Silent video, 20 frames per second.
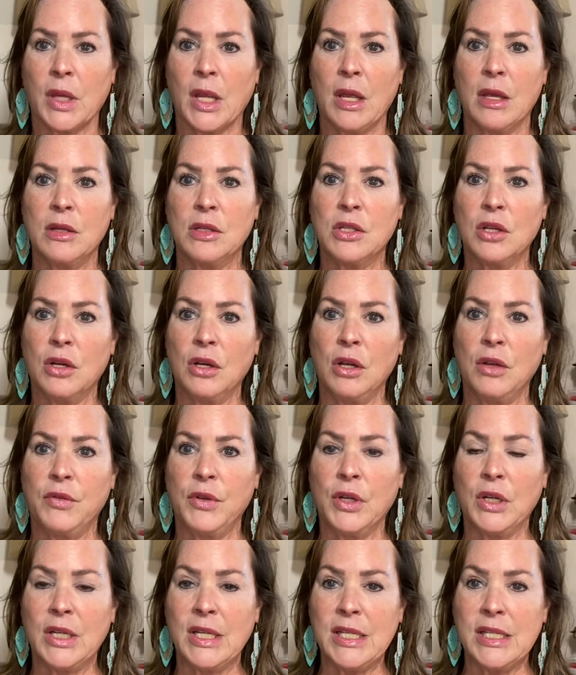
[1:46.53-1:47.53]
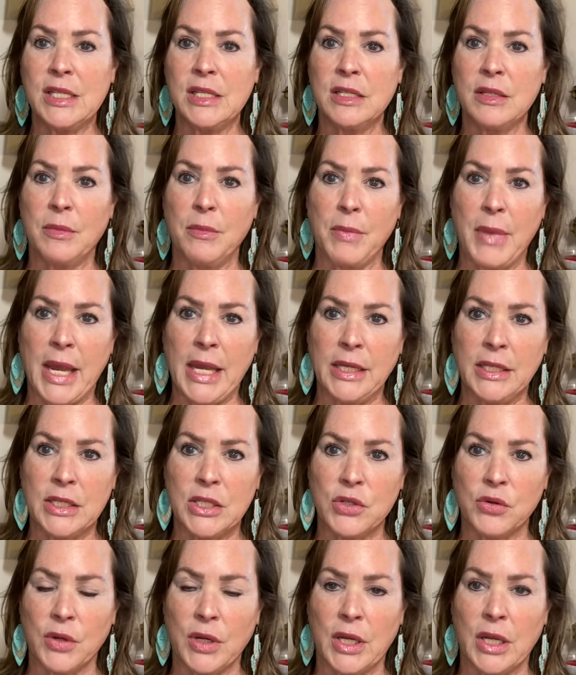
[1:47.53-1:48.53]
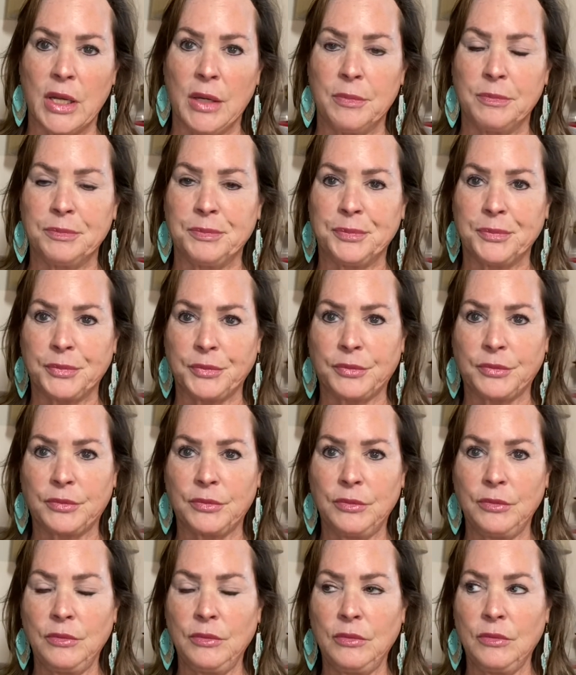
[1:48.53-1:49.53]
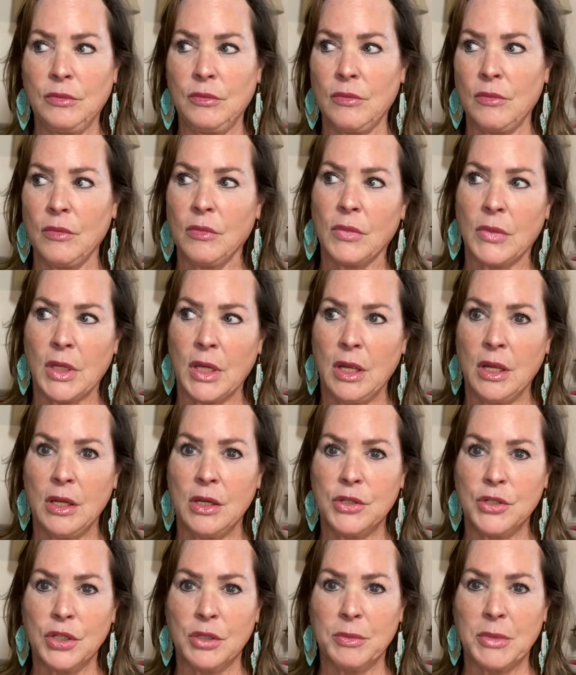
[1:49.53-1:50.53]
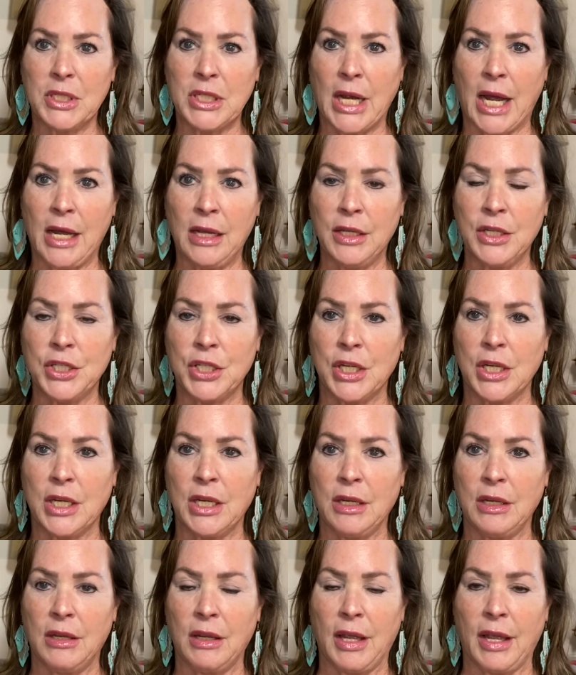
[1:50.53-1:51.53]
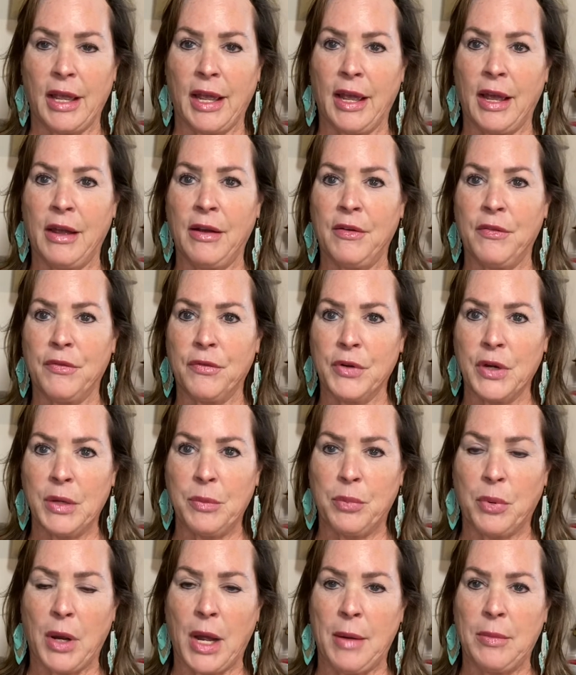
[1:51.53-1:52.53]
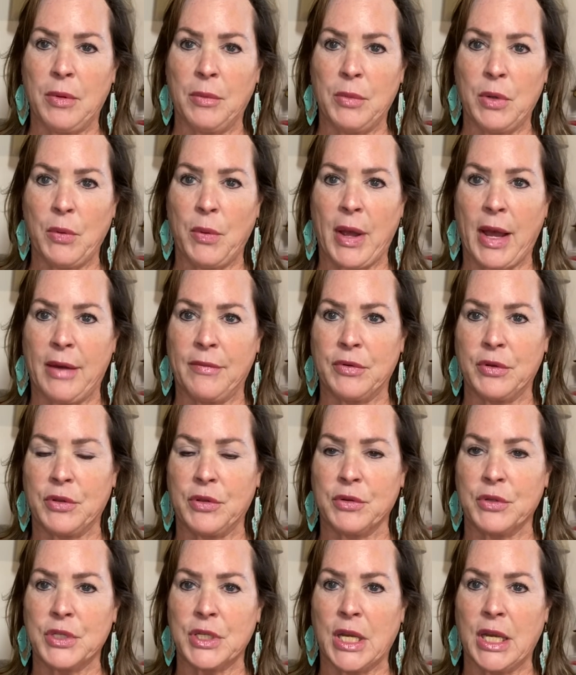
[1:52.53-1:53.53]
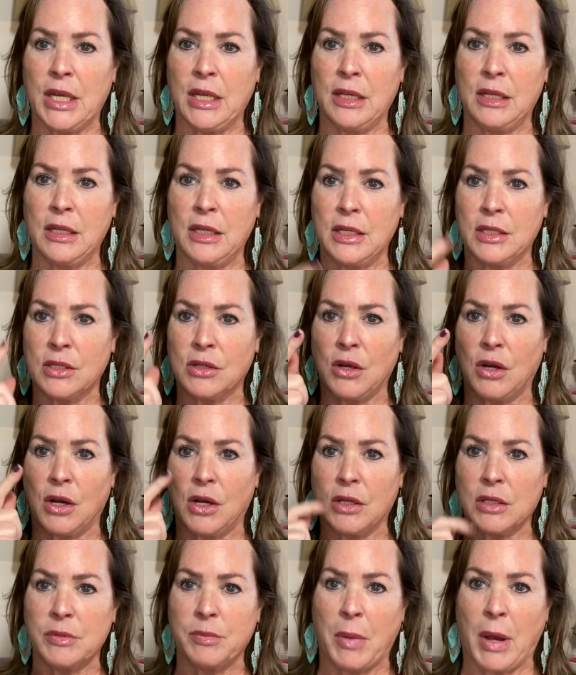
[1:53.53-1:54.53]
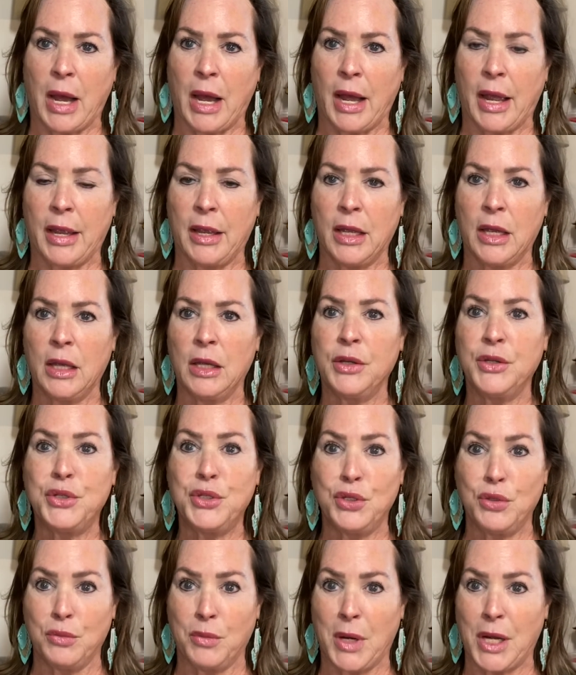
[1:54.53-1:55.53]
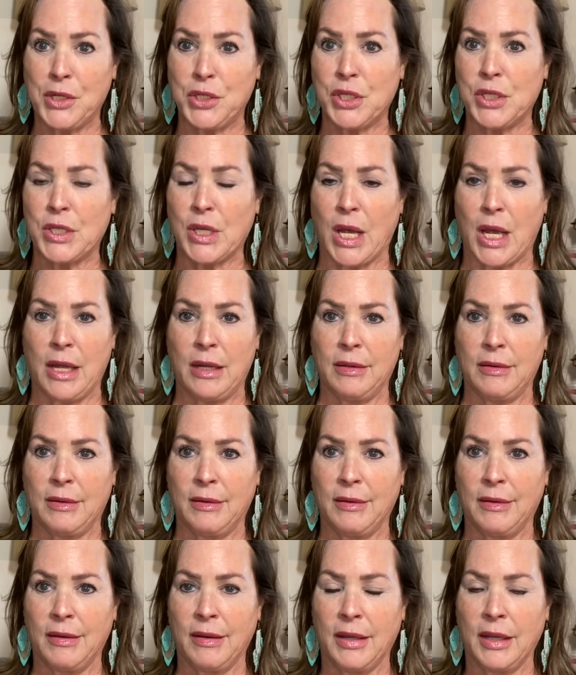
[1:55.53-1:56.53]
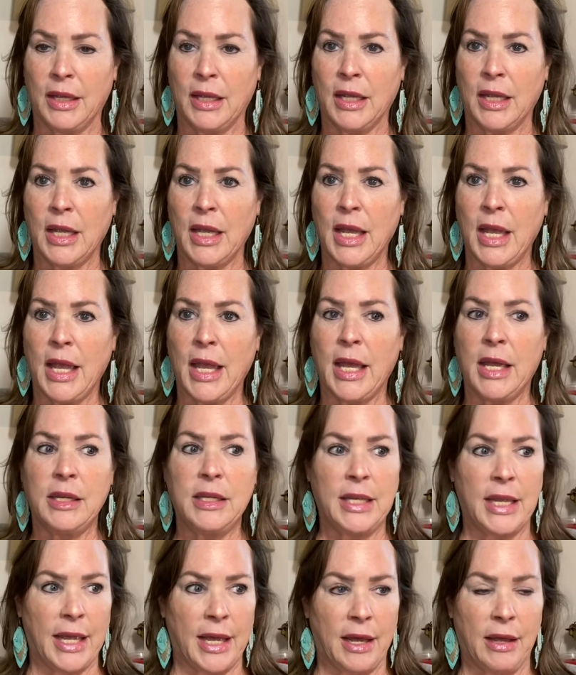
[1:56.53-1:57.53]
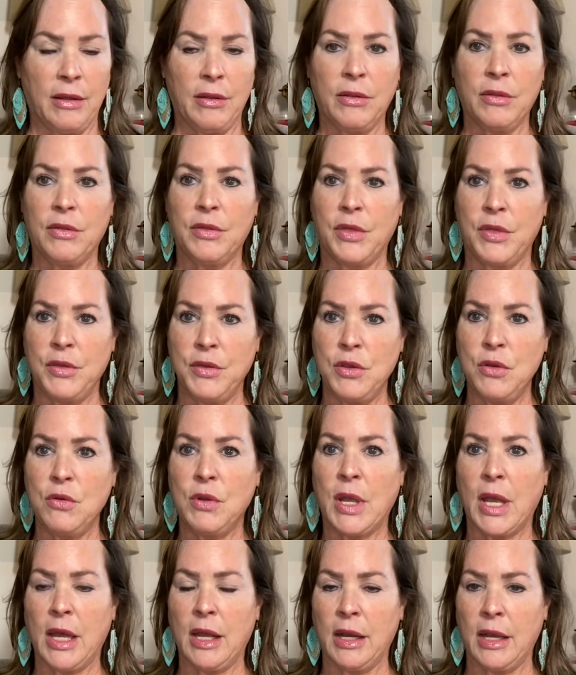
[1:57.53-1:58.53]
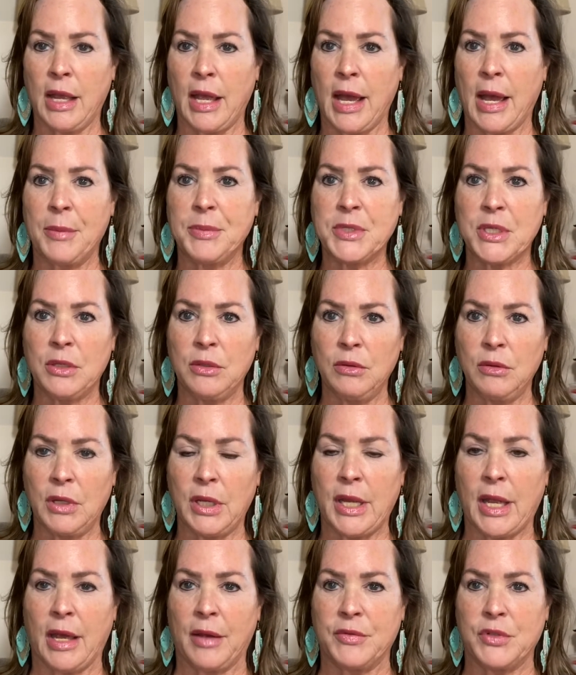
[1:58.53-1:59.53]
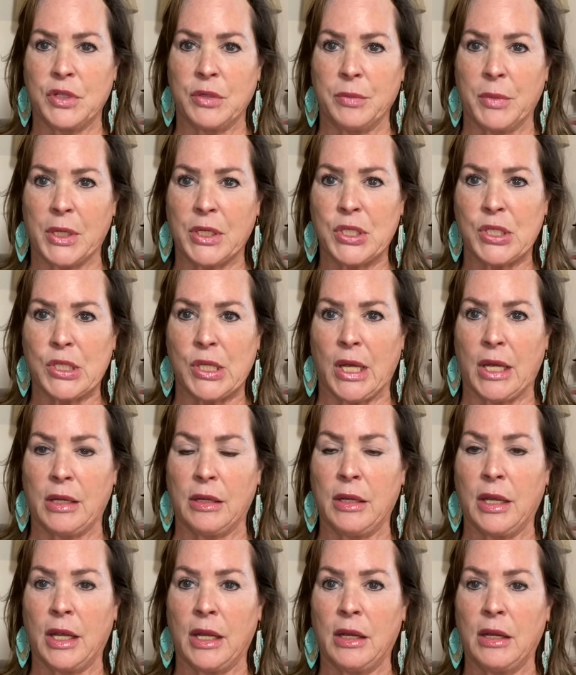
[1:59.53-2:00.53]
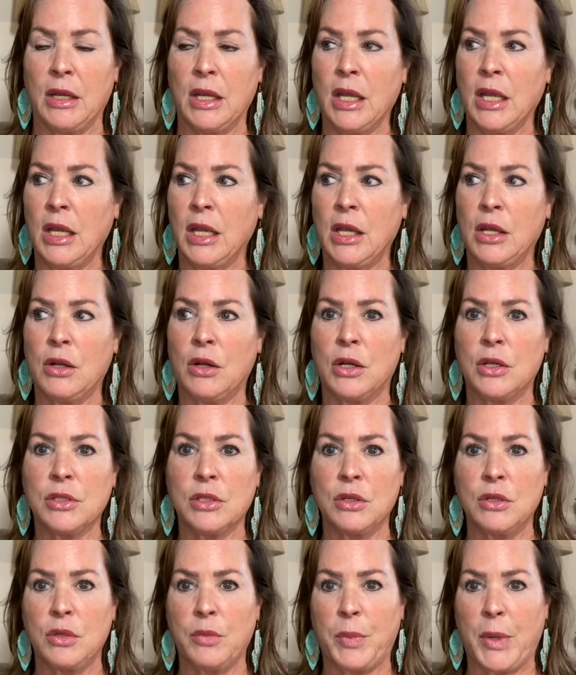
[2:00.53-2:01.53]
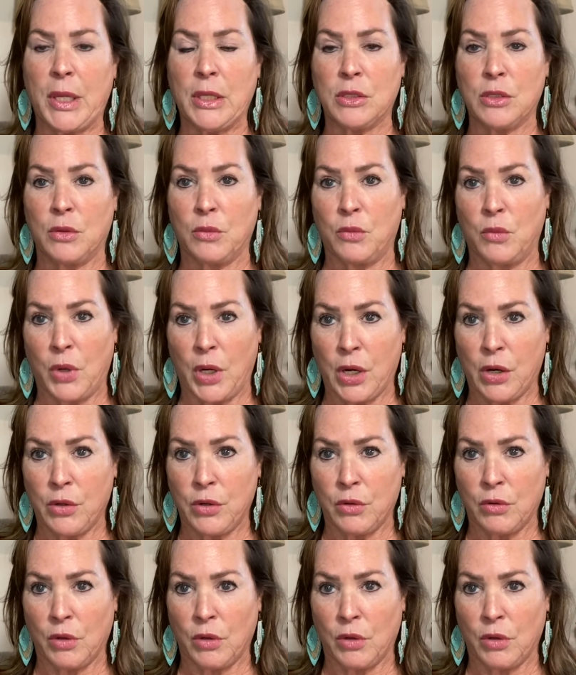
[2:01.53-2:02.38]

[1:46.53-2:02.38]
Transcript: So if you listen to mainstream dermatology, every problem you have with your skin is caused by too much sun. And yeah, you can absolutely have too much sun, and it also depends on where you're